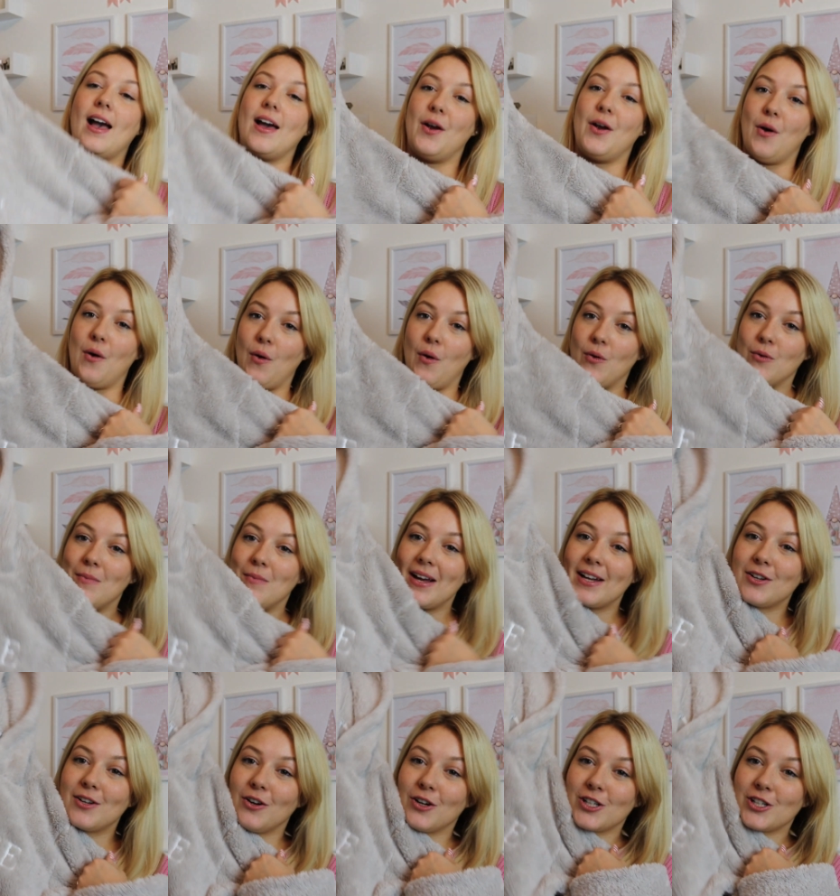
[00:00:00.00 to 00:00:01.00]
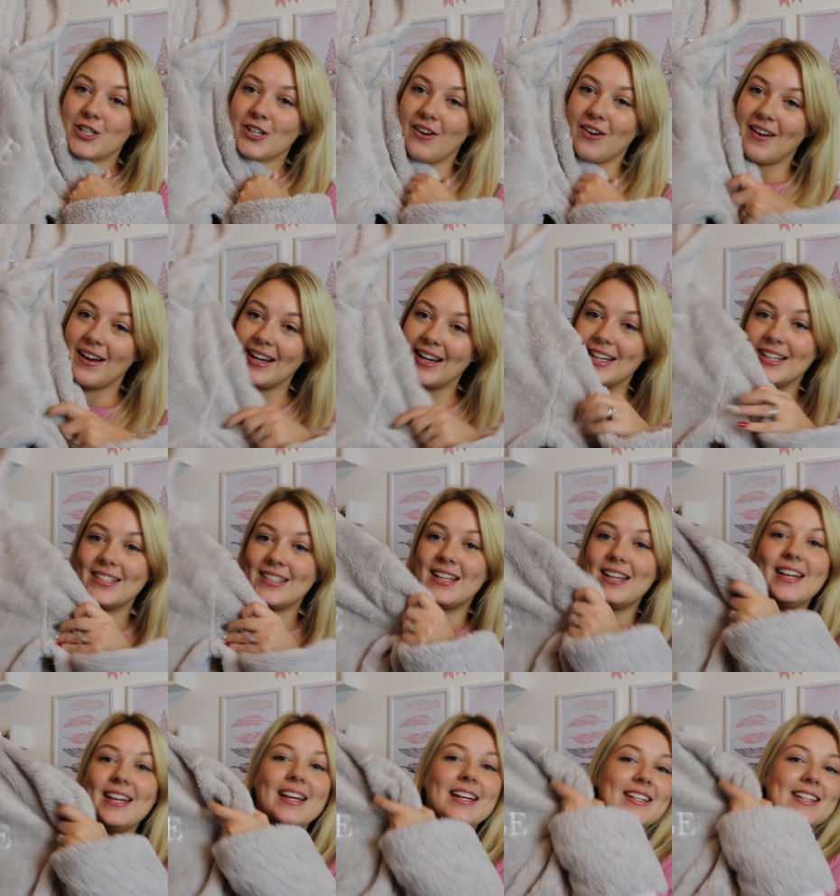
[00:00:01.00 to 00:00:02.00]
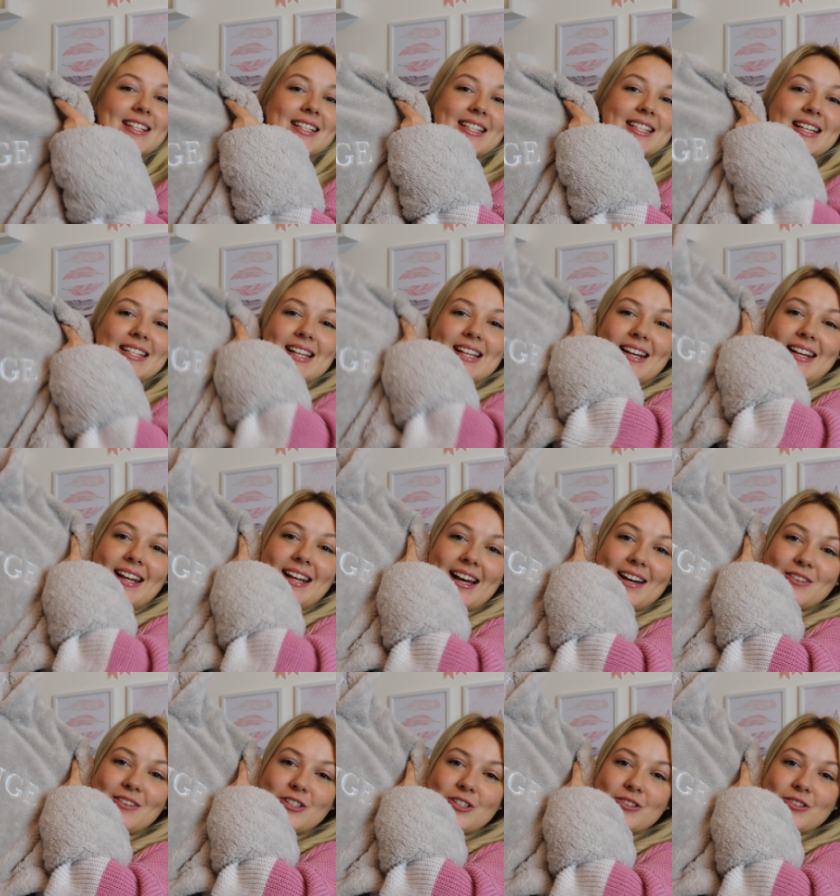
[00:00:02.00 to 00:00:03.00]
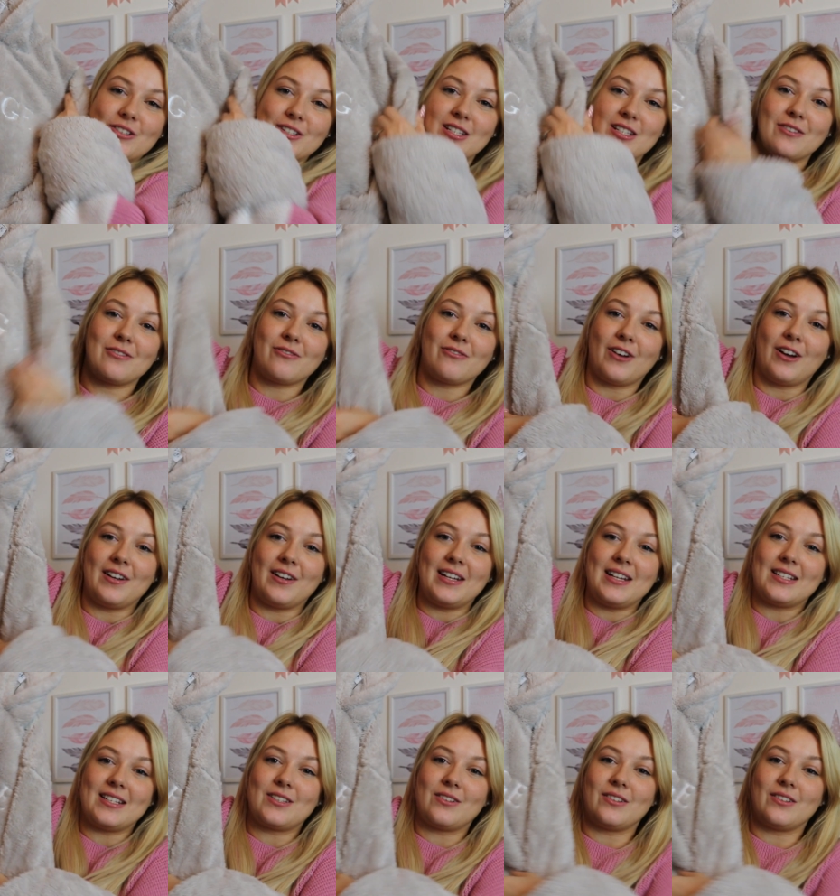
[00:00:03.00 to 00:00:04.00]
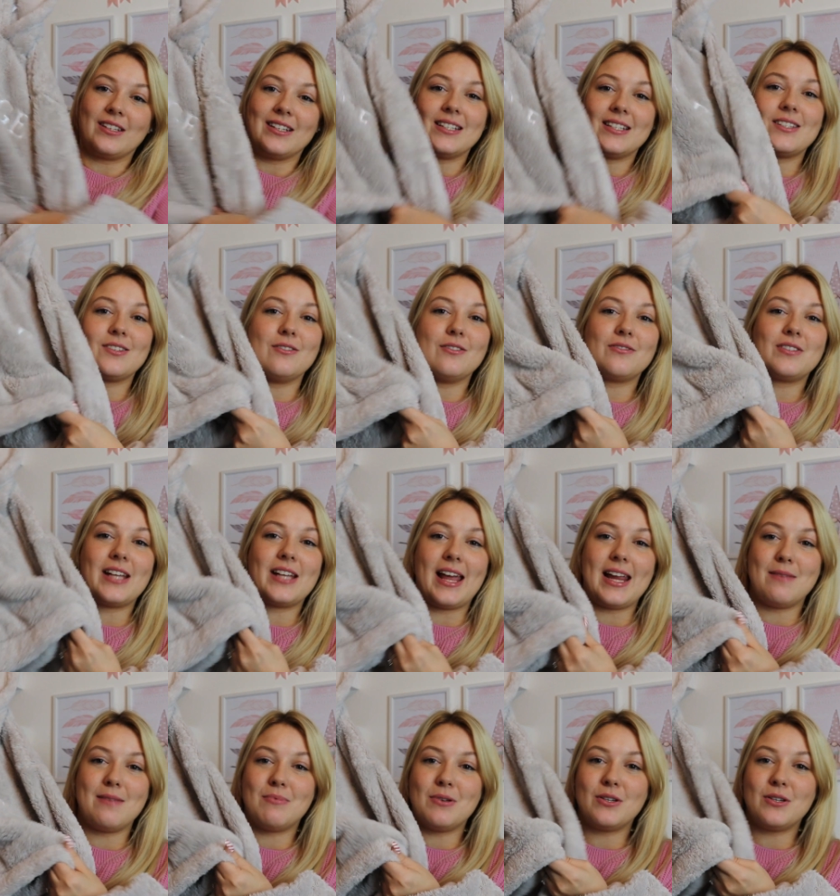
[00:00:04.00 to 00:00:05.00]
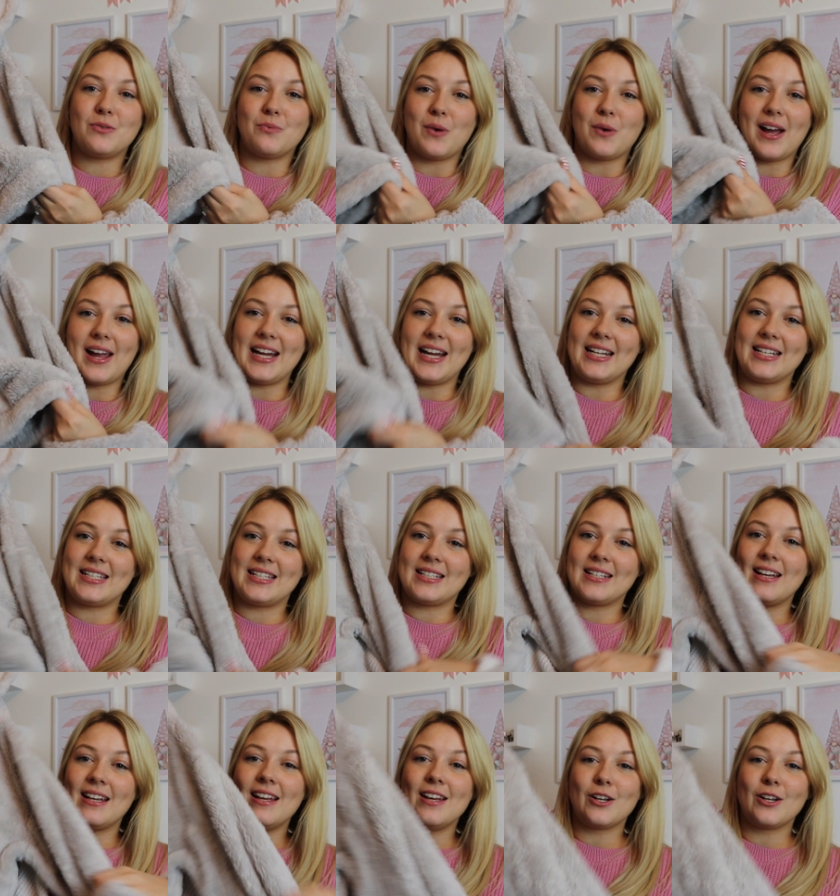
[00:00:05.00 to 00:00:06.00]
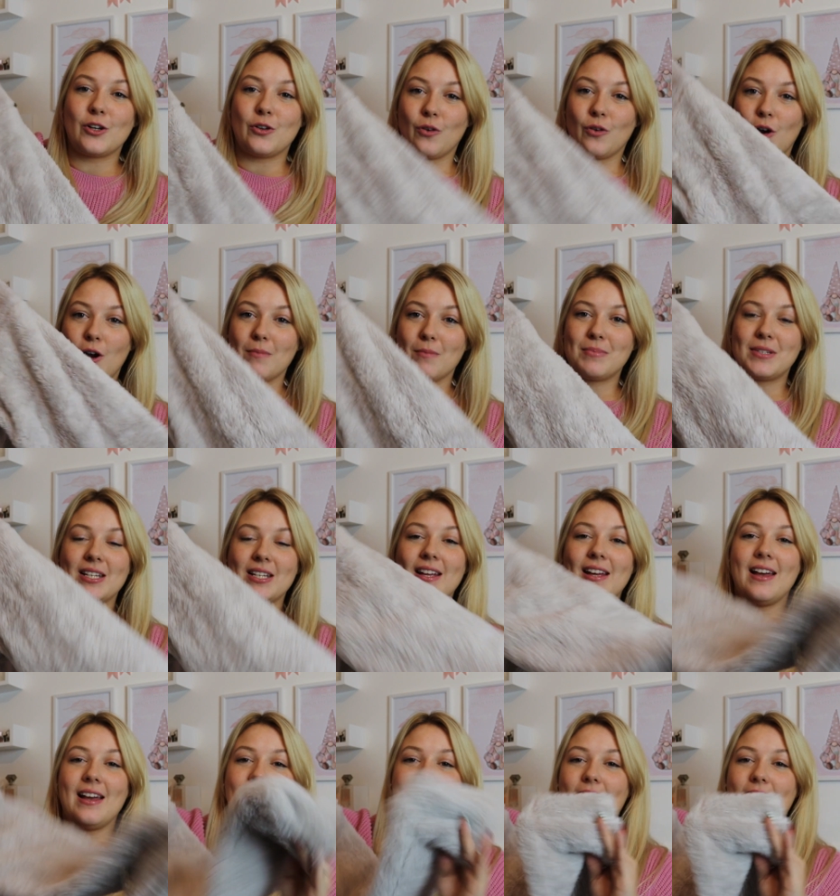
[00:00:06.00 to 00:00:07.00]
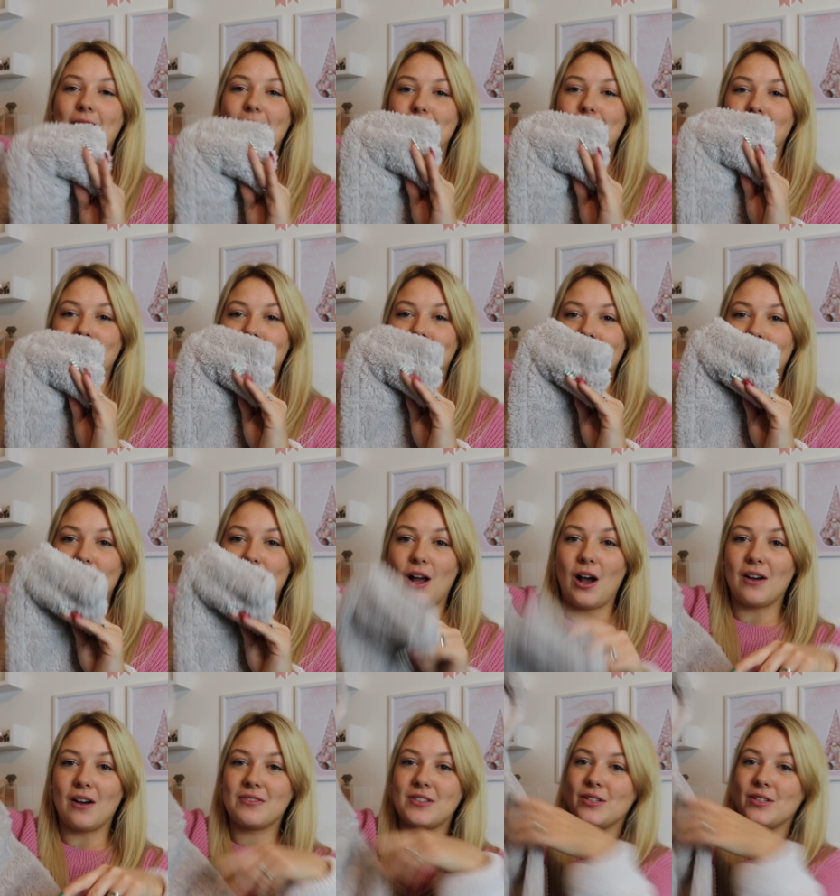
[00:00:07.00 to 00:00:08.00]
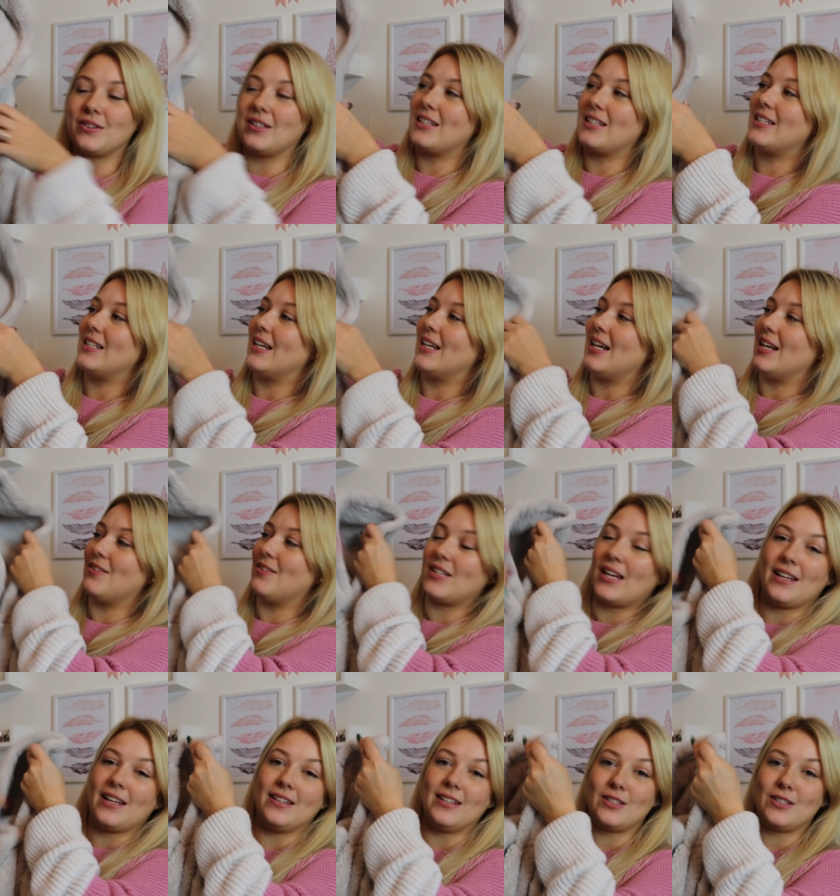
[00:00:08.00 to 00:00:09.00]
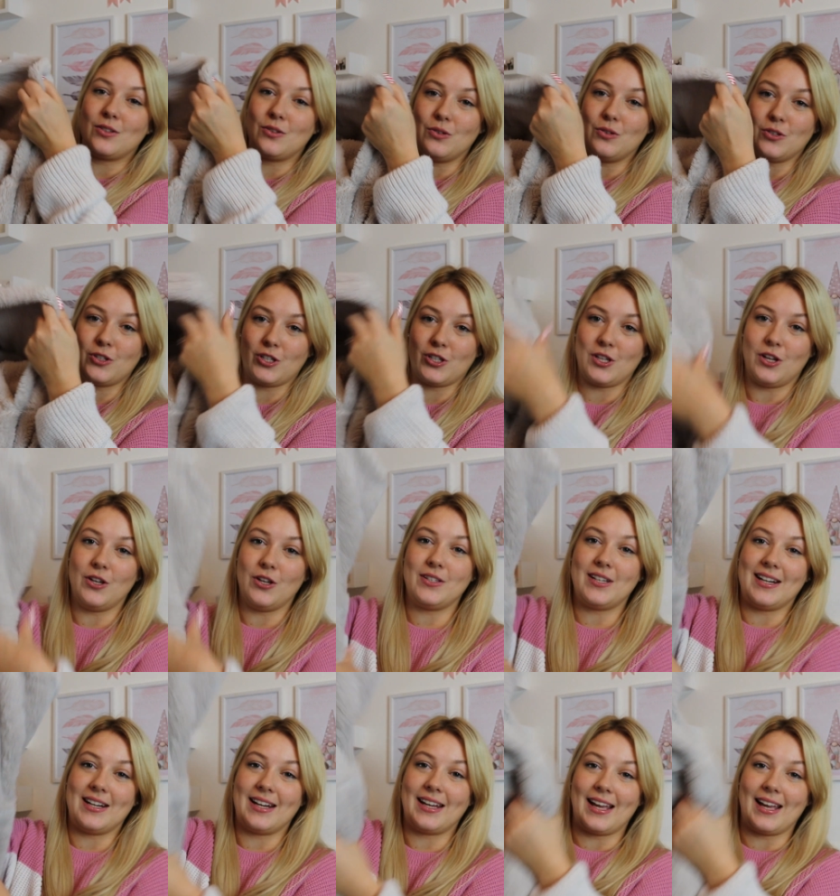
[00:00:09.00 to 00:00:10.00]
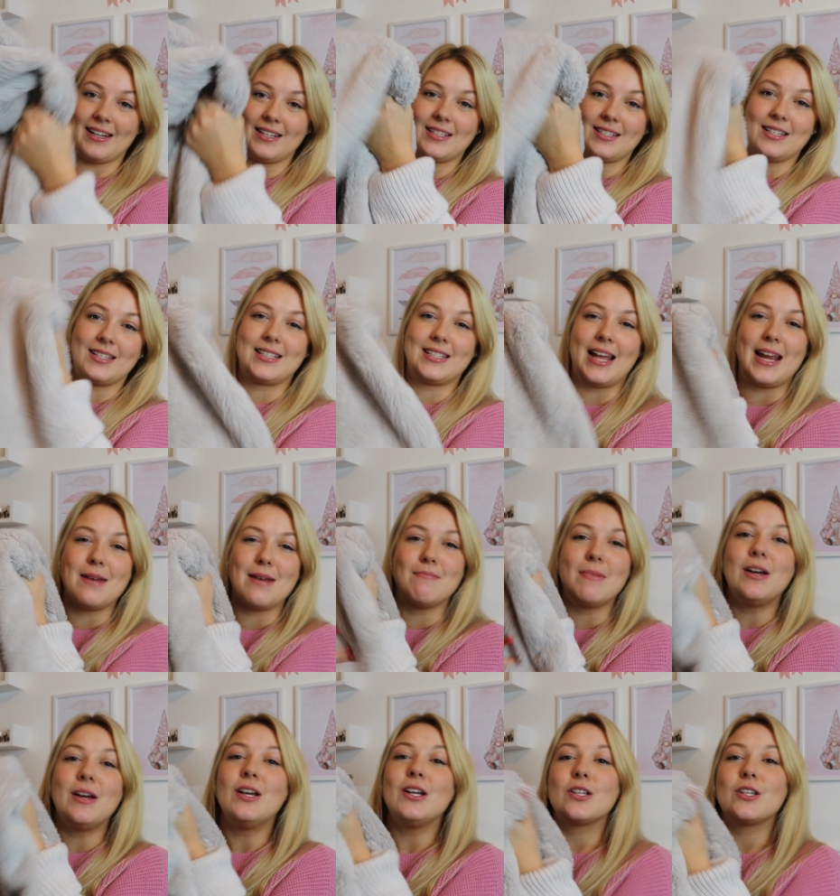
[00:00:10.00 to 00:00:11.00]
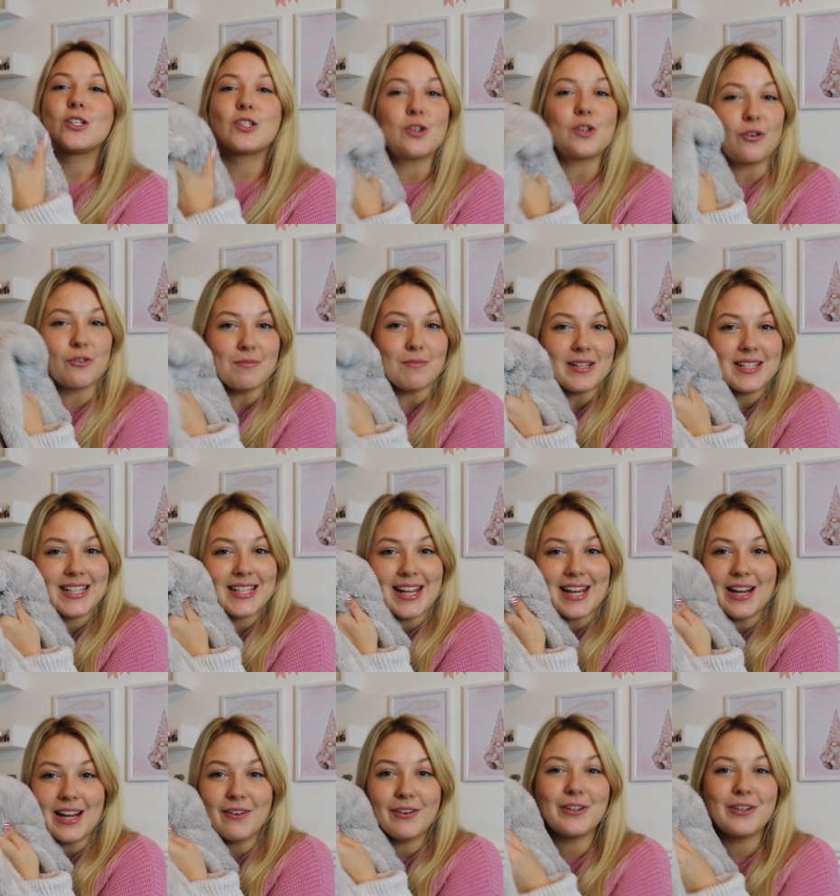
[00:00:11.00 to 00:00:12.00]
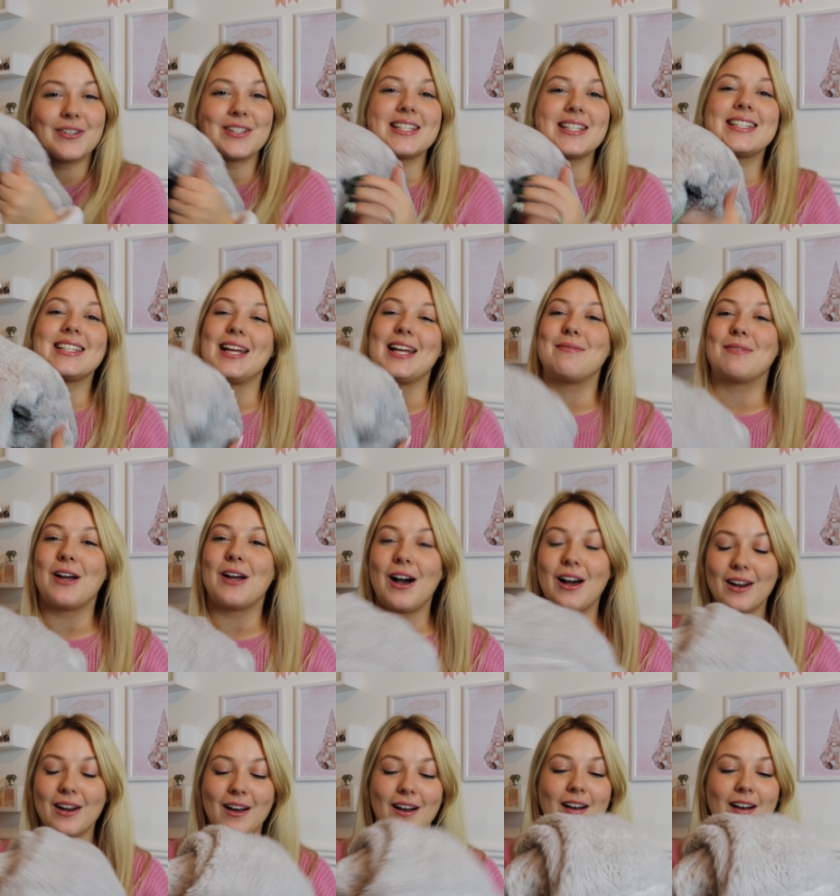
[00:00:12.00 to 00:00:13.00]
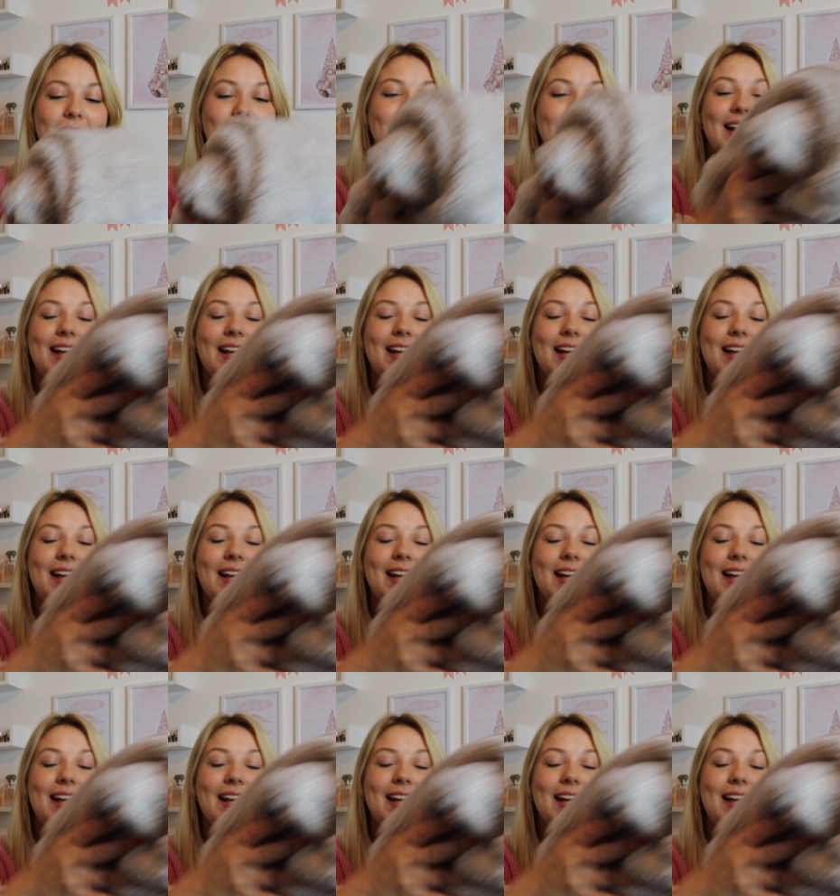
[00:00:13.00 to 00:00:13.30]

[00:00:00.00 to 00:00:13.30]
And oh my gosh, guys, it just says Lounge across the front. It's got this sort of tapered waist, cropped cuffs on the sleeves, and this gorgeous hood. And again, it's the same soft material, it's the same color.